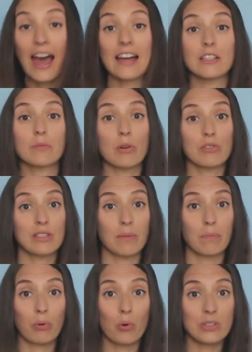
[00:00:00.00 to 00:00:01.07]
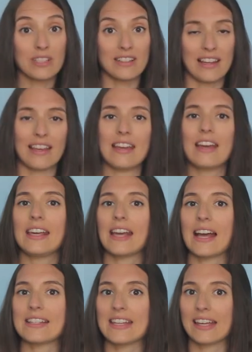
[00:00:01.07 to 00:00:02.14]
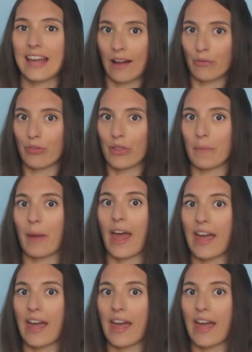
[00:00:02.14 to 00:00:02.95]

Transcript: and most importantly, he had to count them